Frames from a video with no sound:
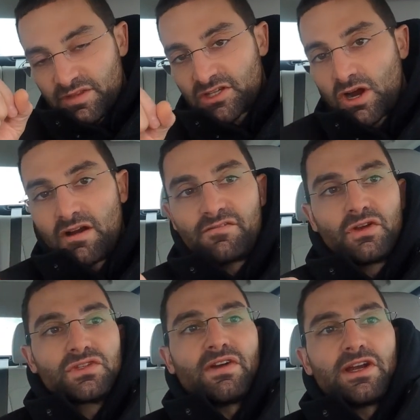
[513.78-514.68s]
this car
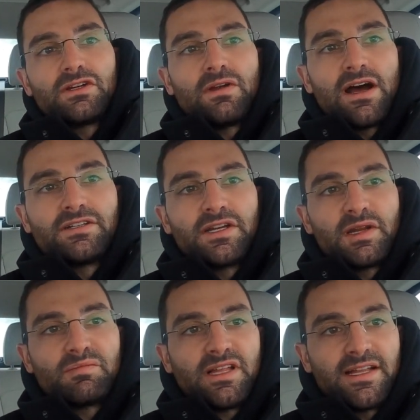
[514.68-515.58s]
feels very grounded
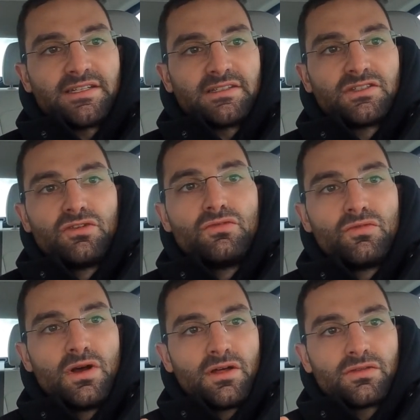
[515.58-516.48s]
and planted to
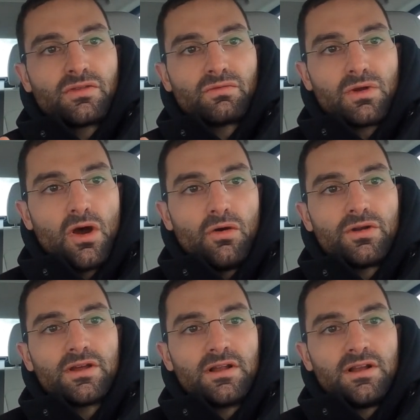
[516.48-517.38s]
the
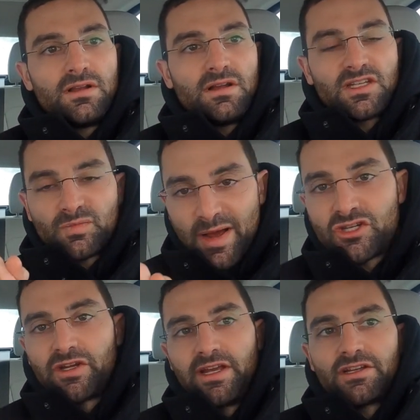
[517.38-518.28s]
road,
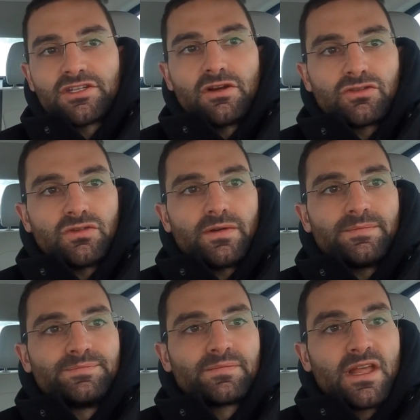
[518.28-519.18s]
especially in a snowstorm.
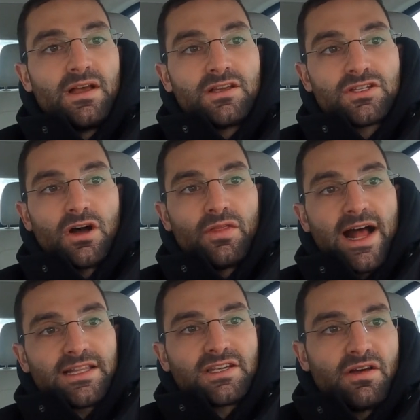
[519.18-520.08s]
So
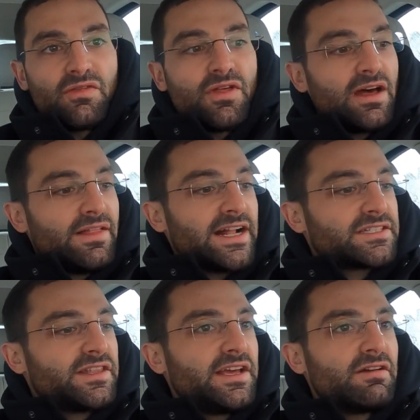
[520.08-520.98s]
that's
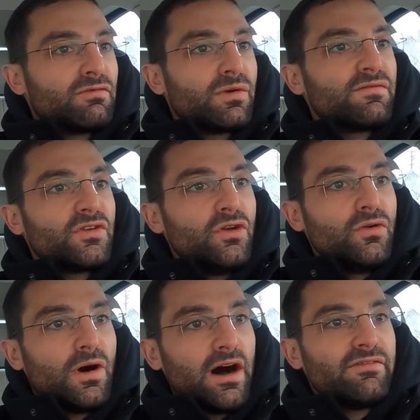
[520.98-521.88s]
the
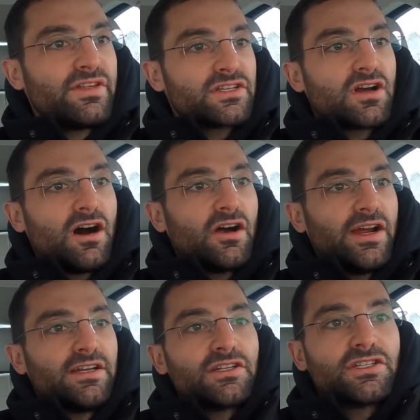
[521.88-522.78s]
review of this car
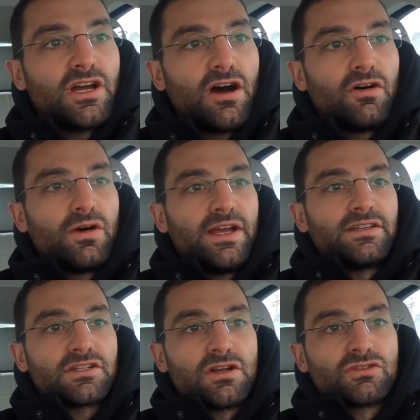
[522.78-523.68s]
in the
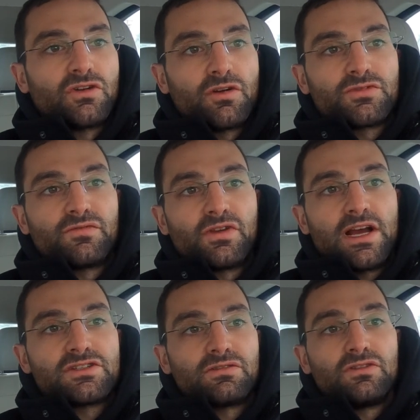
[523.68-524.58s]
snowstorm. So if you
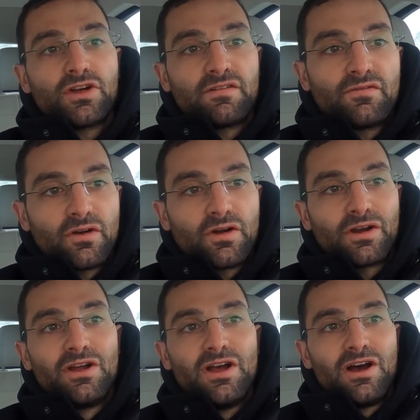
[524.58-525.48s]
guys are looking for
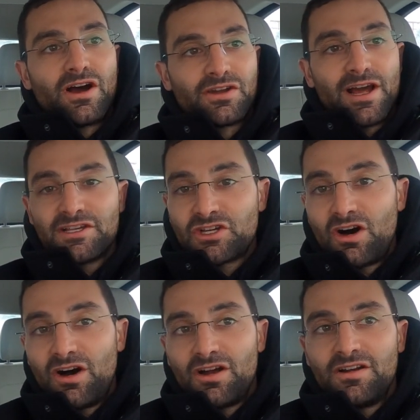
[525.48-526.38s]
a nice
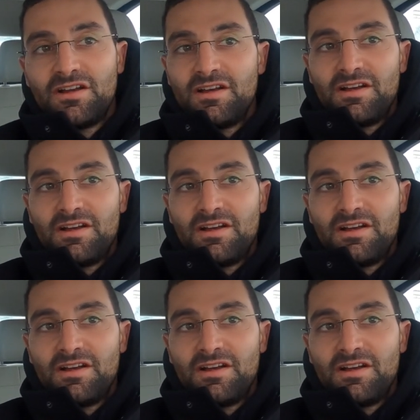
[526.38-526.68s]
car,